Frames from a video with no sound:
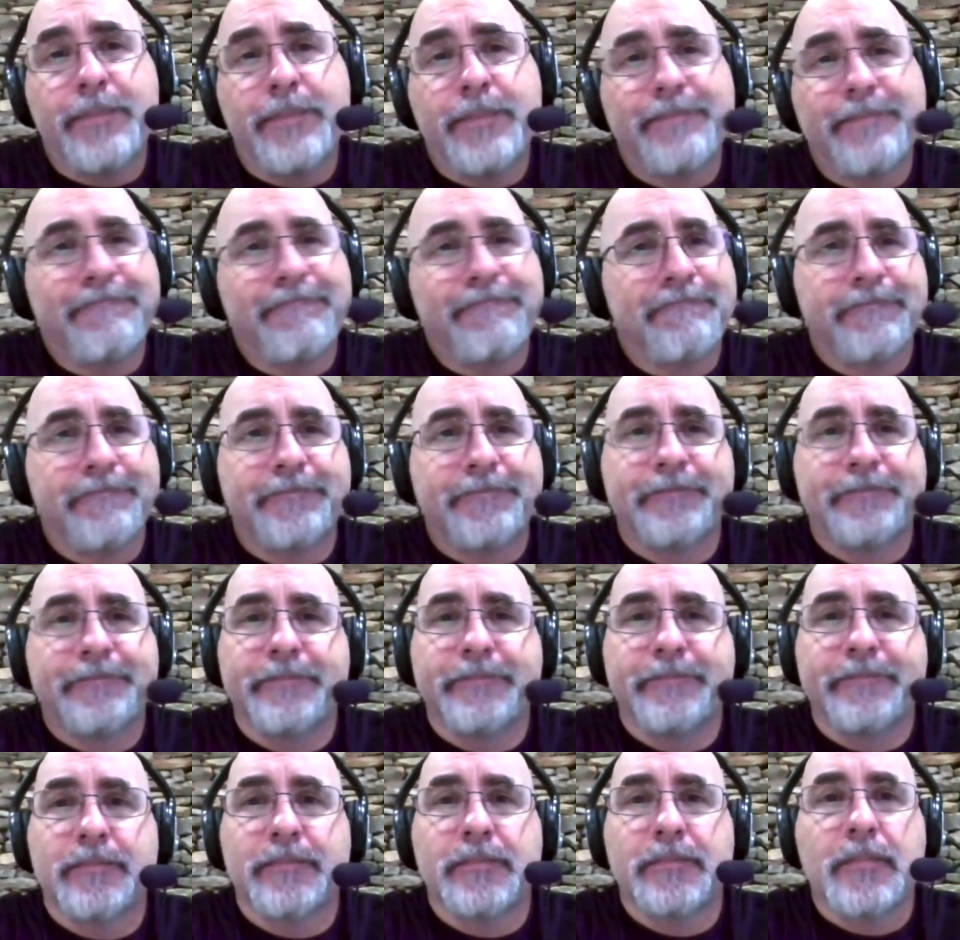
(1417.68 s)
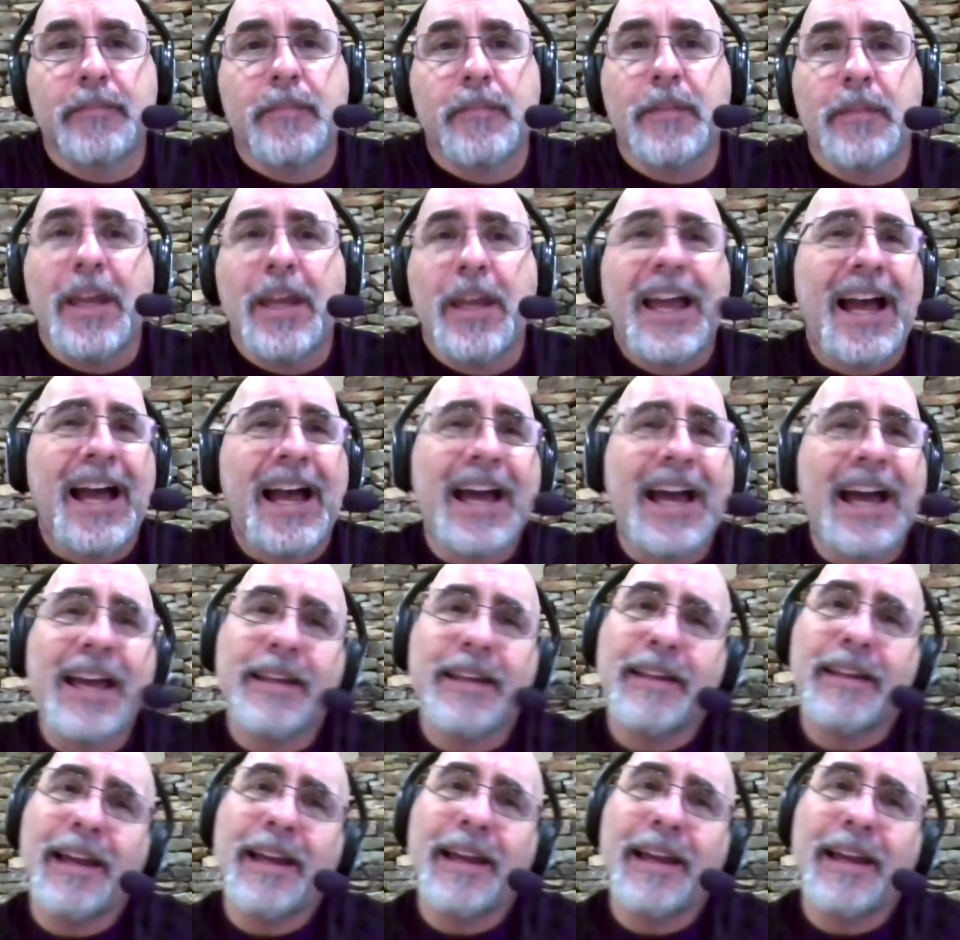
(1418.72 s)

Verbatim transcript: what's what's like what's I, too long?